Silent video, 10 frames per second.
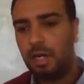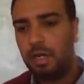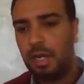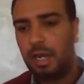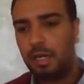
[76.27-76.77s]

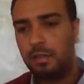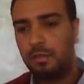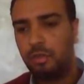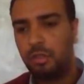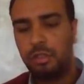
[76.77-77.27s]
I'd like
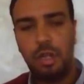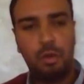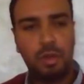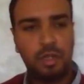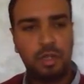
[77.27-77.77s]
to
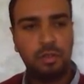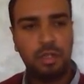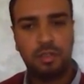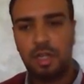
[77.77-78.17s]
know what the